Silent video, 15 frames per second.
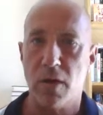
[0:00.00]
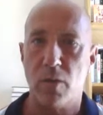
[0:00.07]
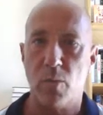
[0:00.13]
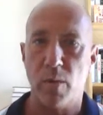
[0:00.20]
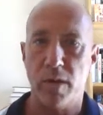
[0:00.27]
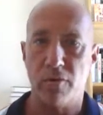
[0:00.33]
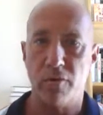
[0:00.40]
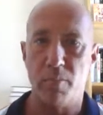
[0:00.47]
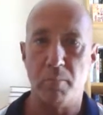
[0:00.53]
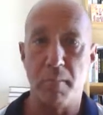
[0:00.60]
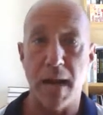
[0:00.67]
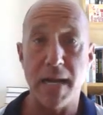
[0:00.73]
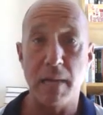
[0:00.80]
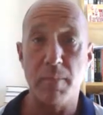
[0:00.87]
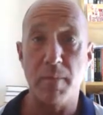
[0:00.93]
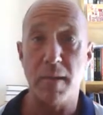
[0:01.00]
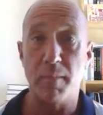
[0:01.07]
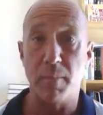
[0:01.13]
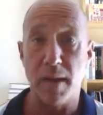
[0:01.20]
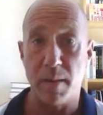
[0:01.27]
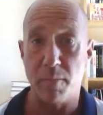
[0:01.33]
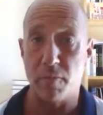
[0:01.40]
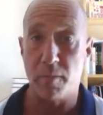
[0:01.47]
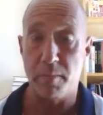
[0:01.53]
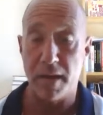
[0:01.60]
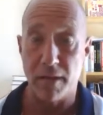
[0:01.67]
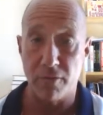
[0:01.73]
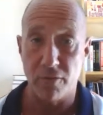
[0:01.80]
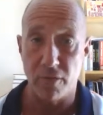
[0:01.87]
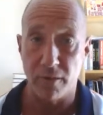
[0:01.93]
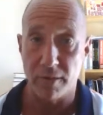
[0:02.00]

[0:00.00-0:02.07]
which might be a paper and pencil